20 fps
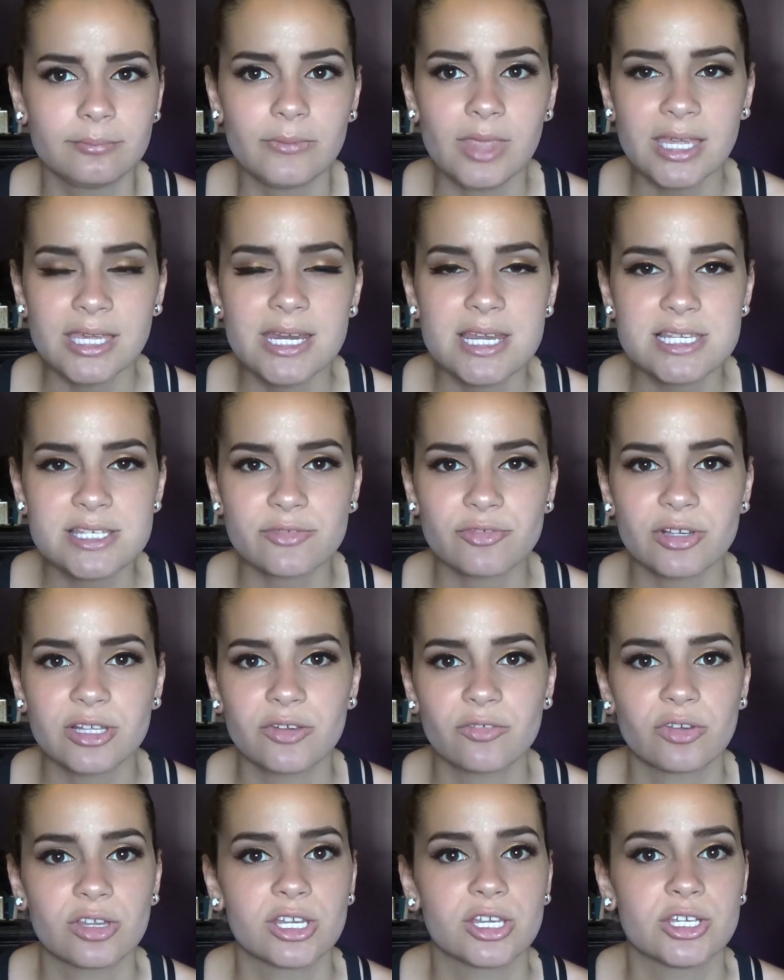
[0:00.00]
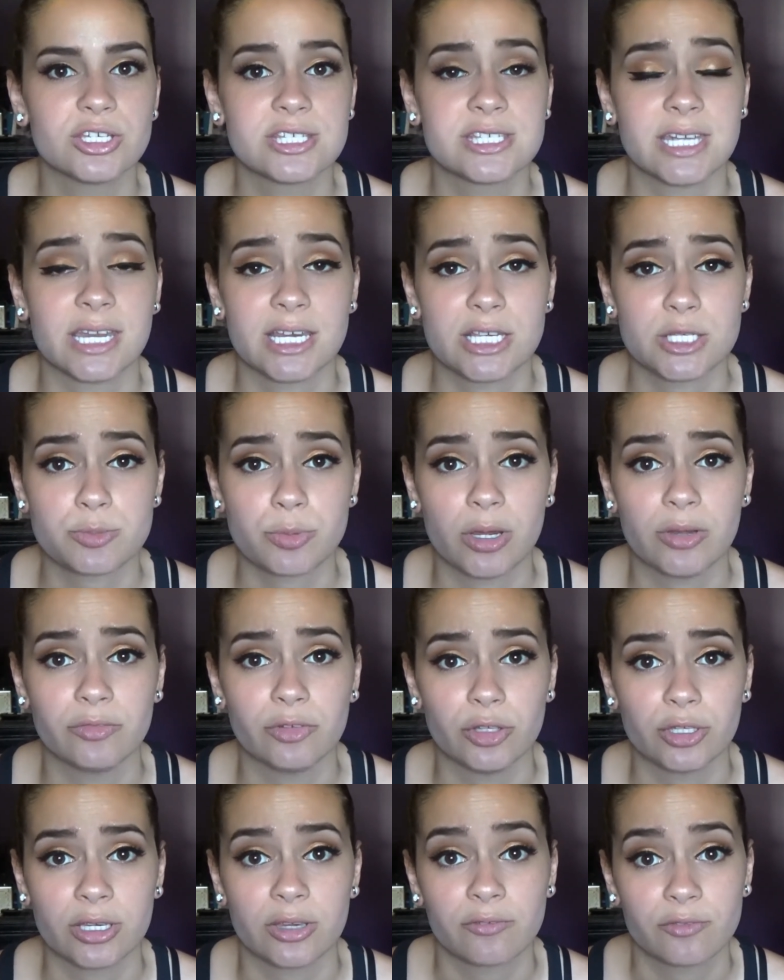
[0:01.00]
it is a really, really good setting spray if you're
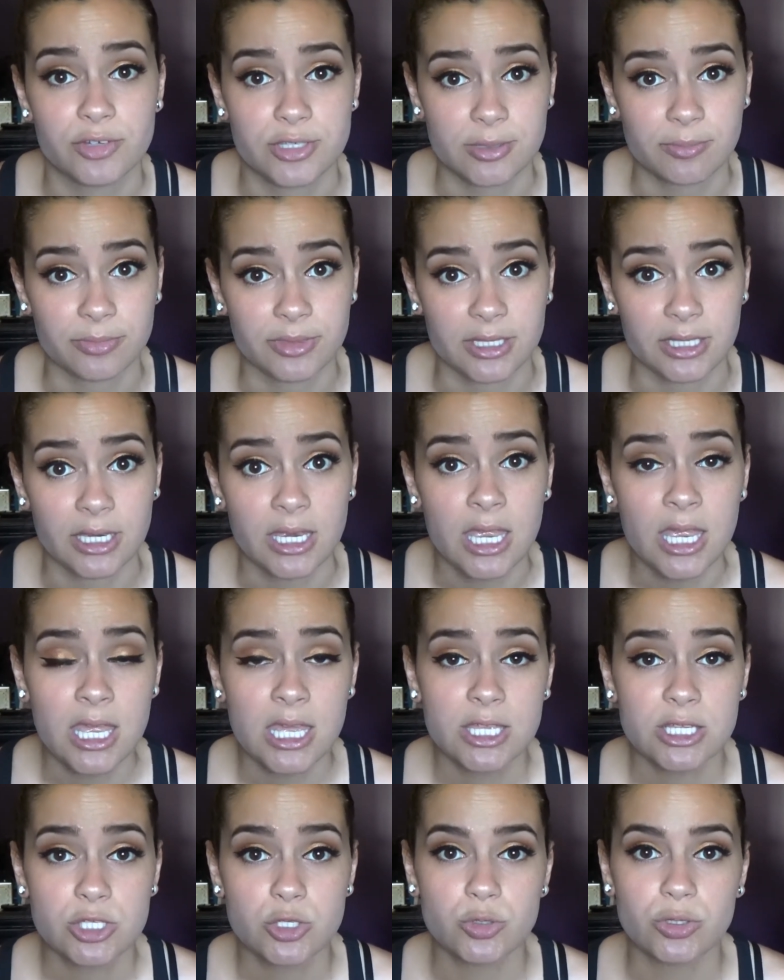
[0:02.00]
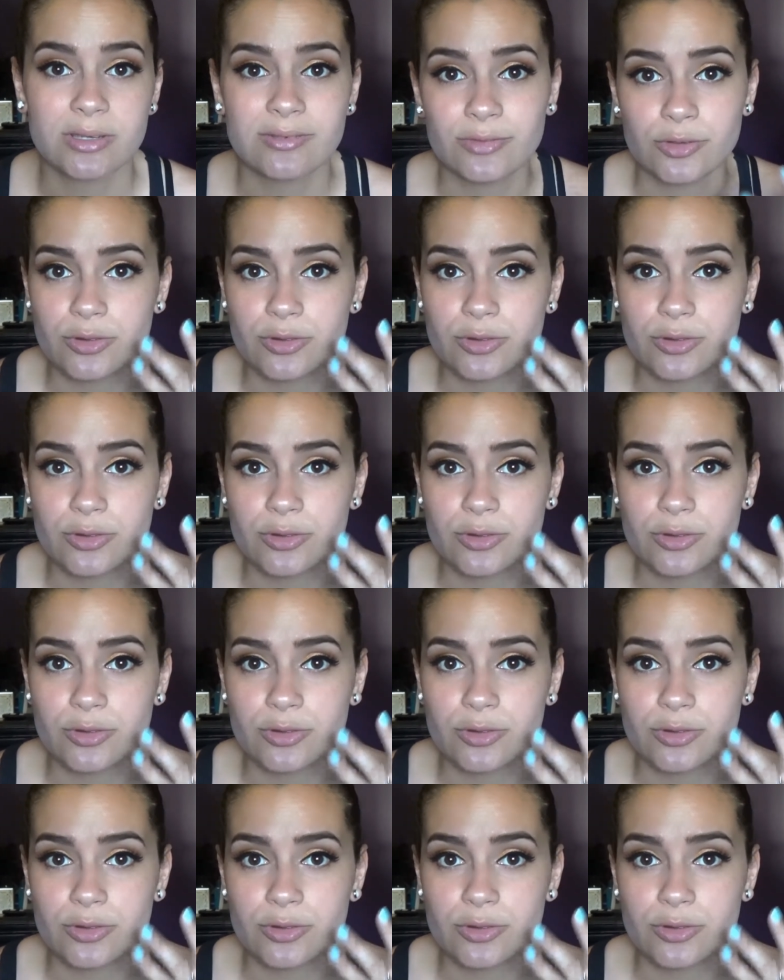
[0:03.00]
looking for something to give you